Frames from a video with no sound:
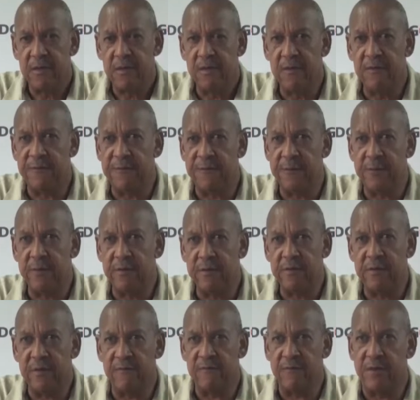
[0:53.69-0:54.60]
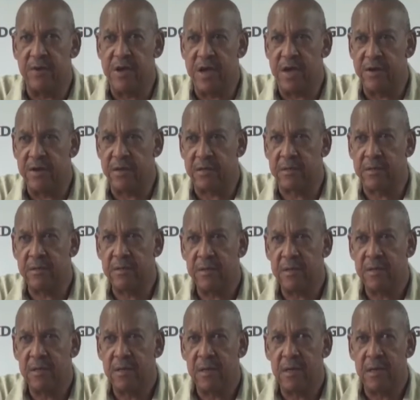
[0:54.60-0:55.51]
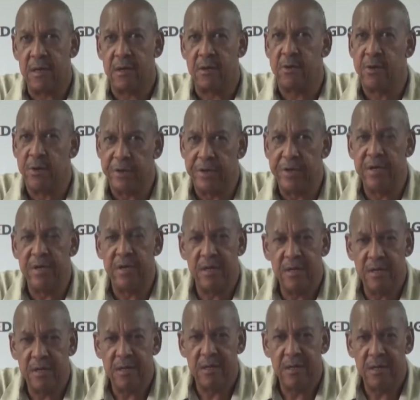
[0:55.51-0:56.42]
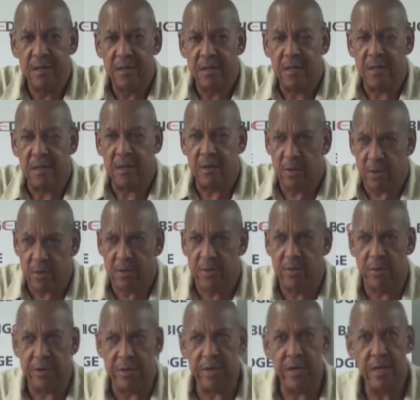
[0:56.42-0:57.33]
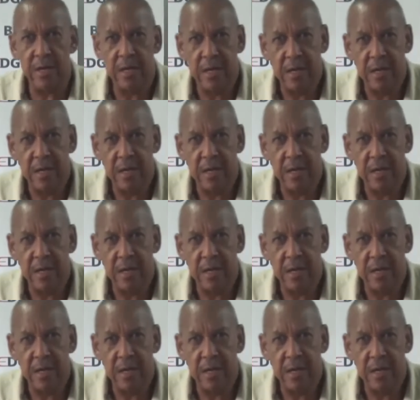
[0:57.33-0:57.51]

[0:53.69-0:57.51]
if you, even though you're not good, look good.